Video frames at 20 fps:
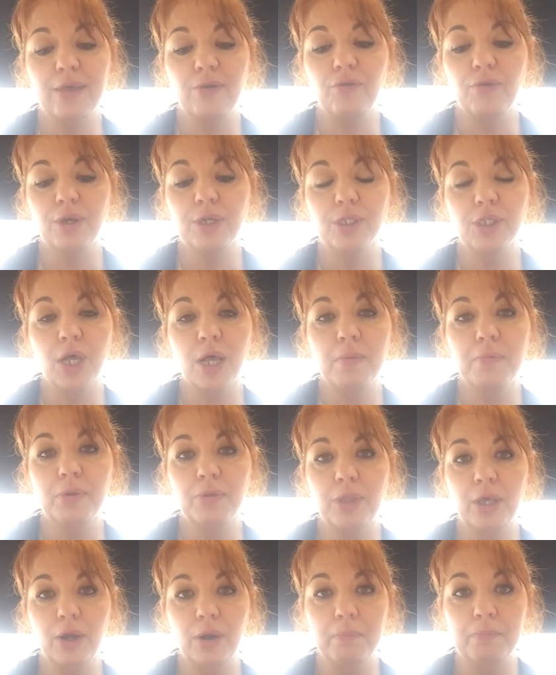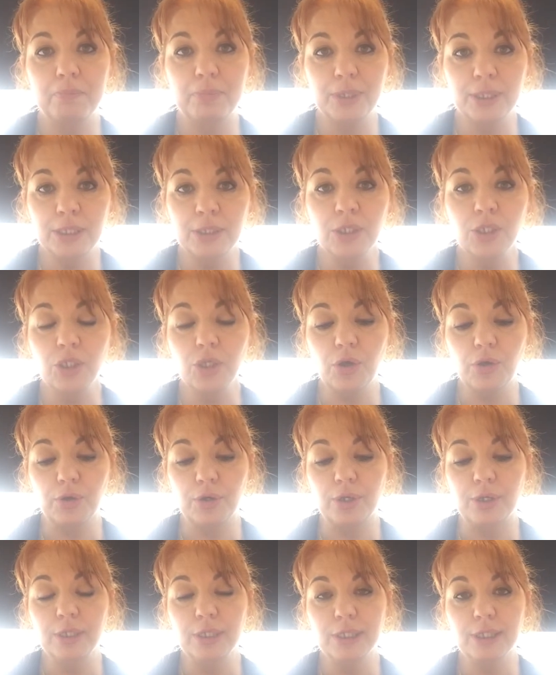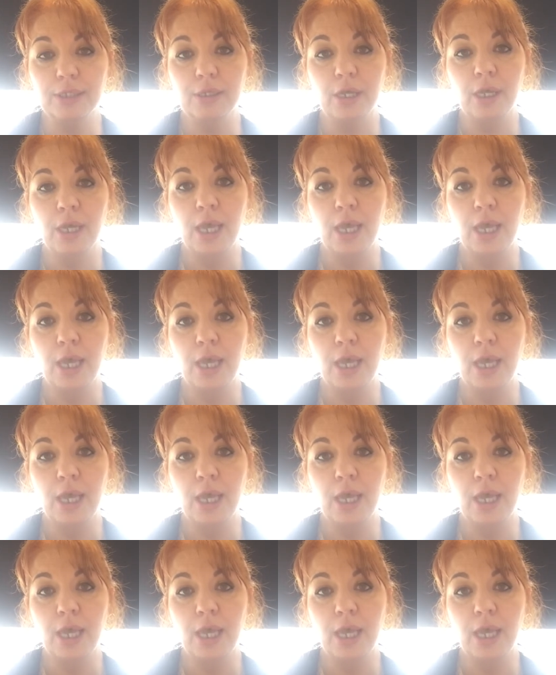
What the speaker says: for example, that are business owners.